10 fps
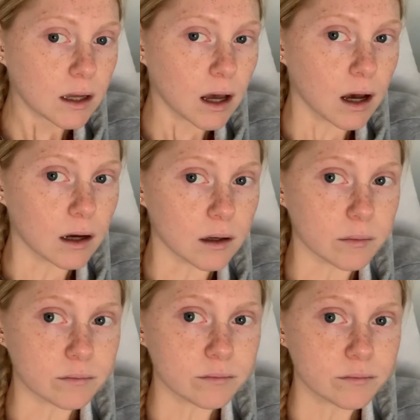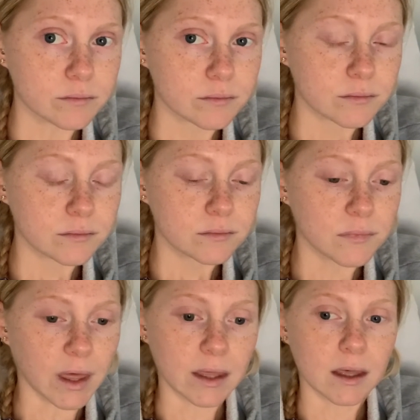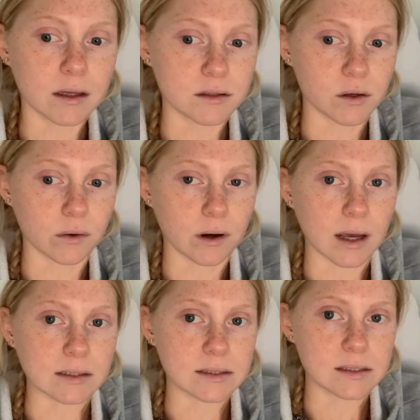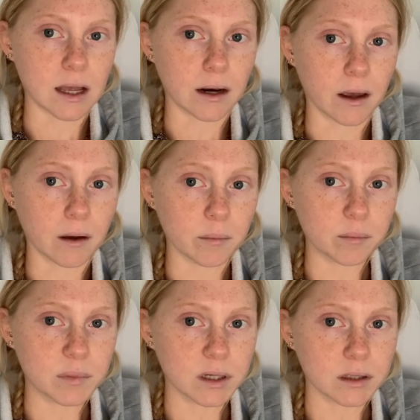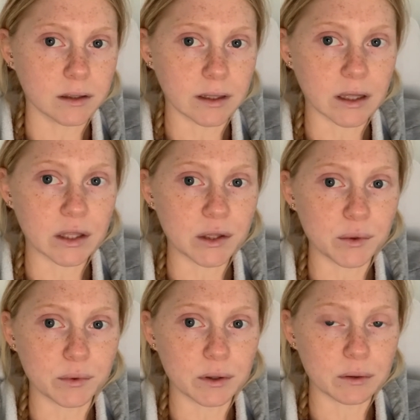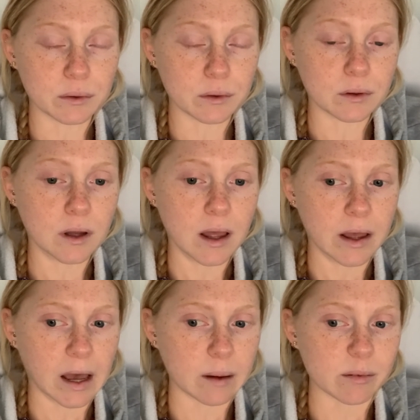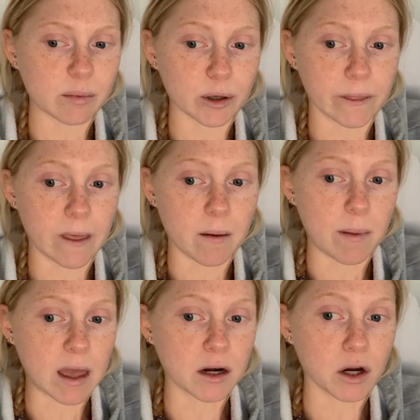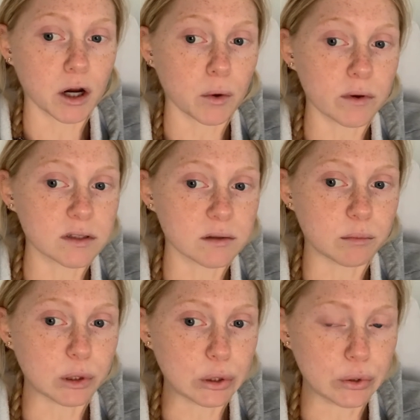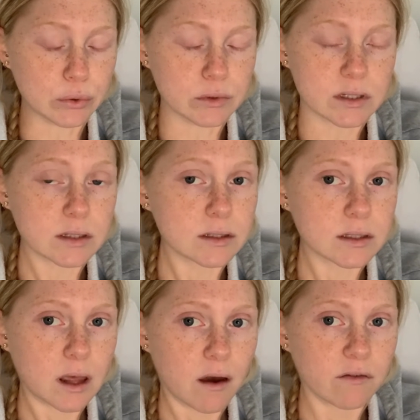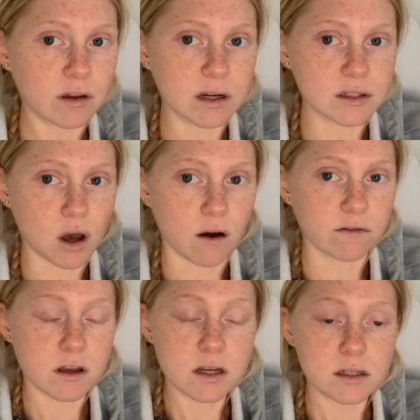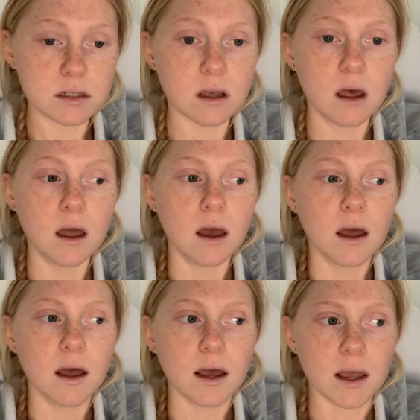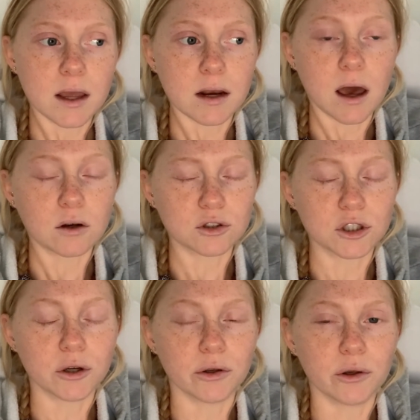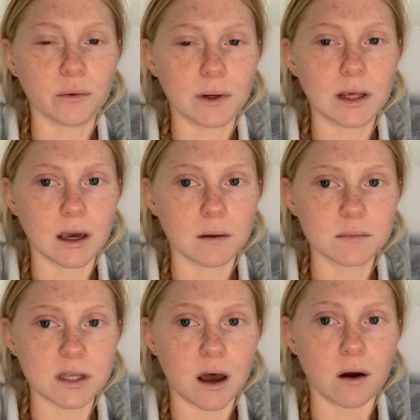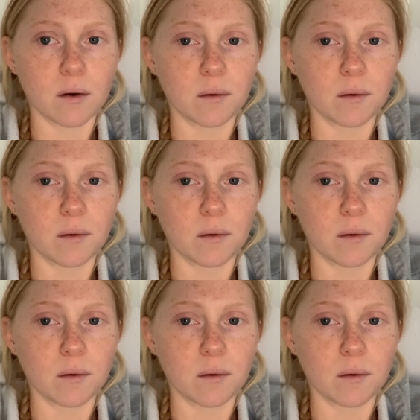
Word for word: Um, like, so I set up like a cute little happy birthday banner with some balloons and stuff in his office. And I'll show you when he comes out.